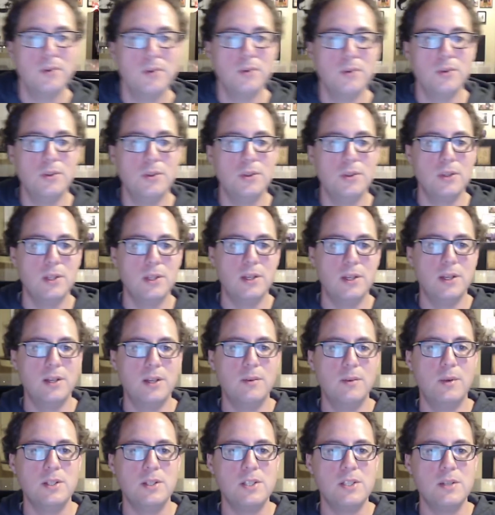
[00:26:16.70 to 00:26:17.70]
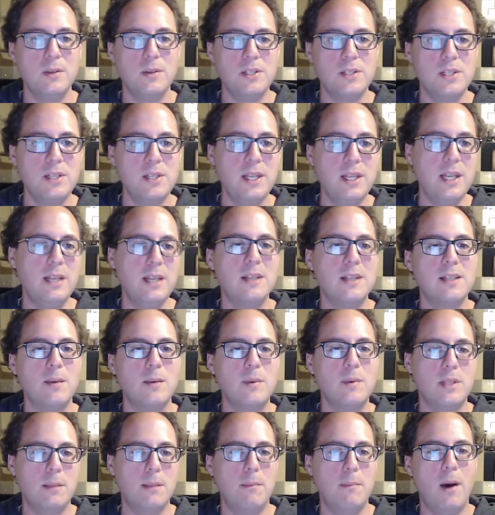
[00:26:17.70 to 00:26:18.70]
what's neat is that
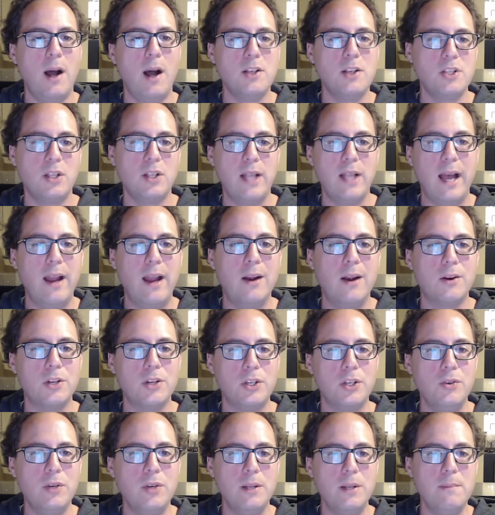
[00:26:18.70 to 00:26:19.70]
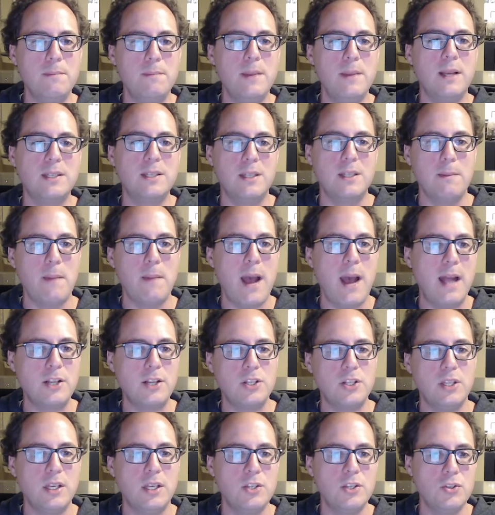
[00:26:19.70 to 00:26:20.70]
with the modularity, you can mix and match
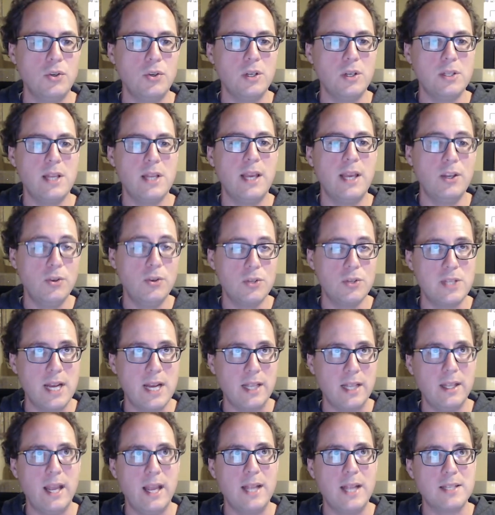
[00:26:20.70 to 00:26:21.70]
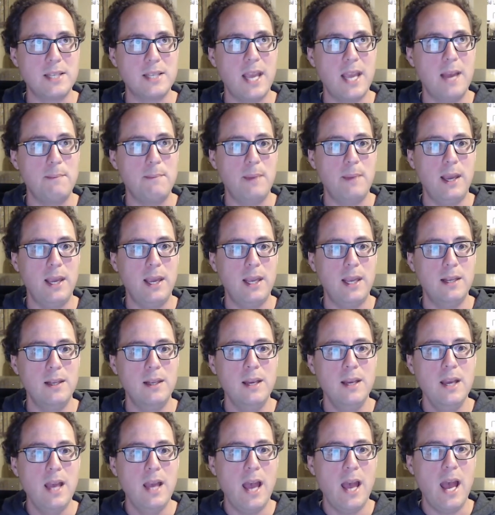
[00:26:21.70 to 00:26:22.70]
these. You could take your Deadlands campaign,
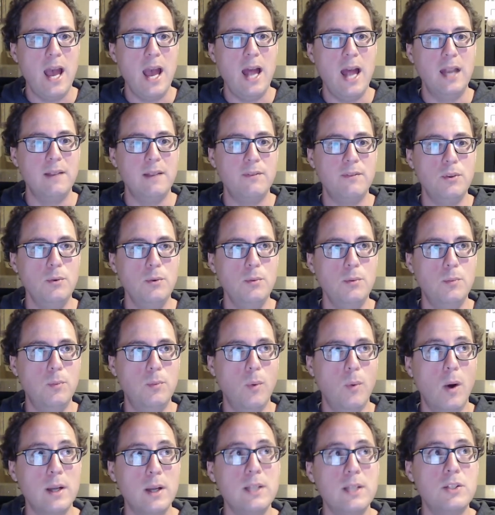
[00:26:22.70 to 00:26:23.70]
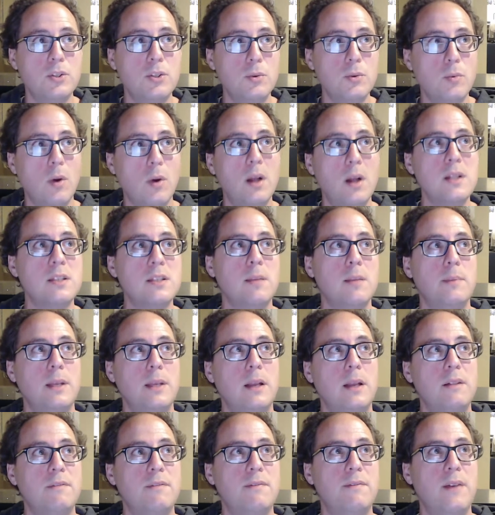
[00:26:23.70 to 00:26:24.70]
and if you wanted to run something
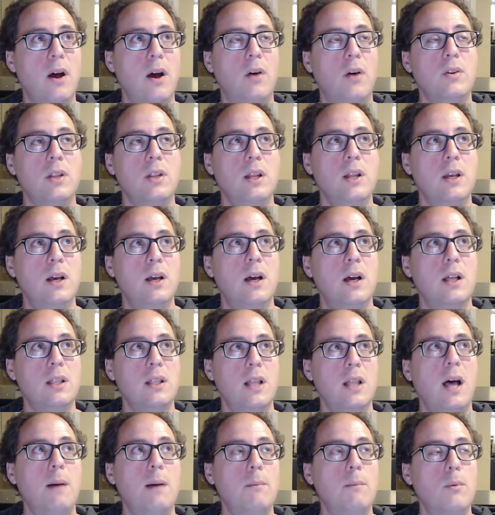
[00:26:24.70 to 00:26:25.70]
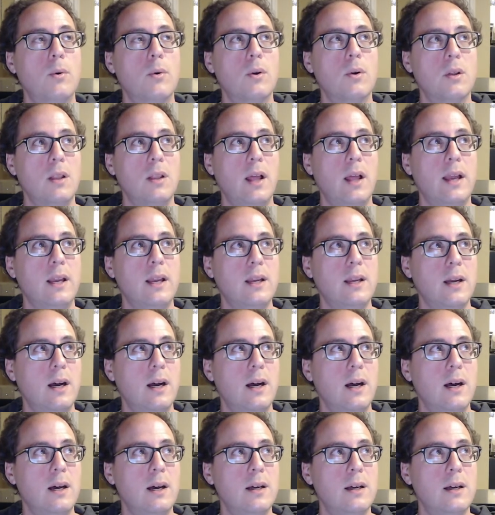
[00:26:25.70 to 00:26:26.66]
that felt a lot more like trying